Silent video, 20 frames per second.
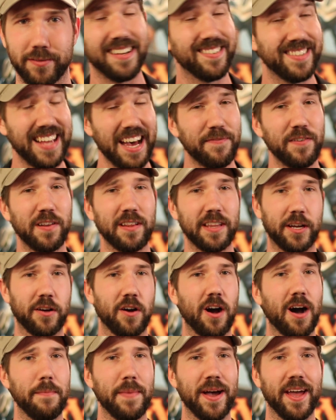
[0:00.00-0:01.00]
And definitely
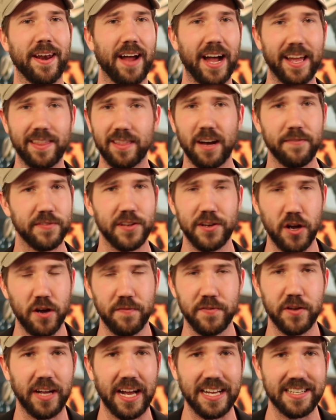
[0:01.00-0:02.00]
comment. I'd love to know
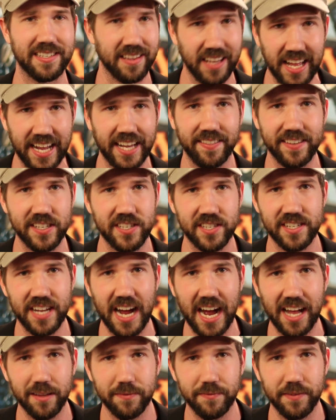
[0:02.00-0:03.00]
if you guys like this
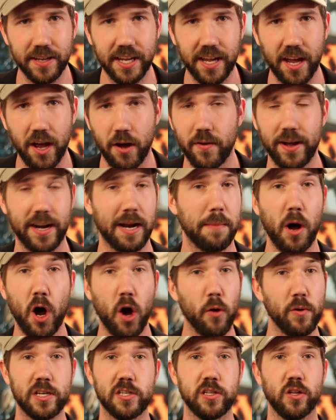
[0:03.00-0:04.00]
style of video, and I'm
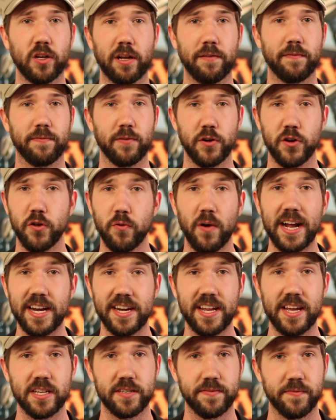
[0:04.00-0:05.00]
always looking for new
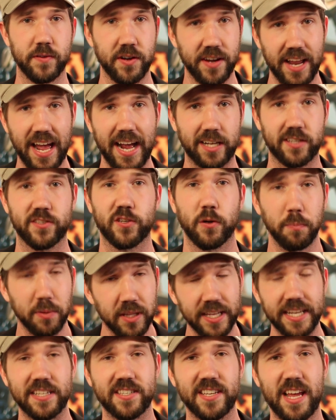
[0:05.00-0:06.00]
ideas for decks, so
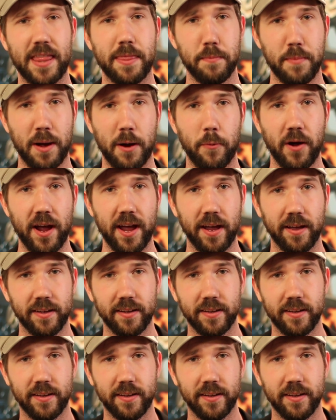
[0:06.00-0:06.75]
please send them my way.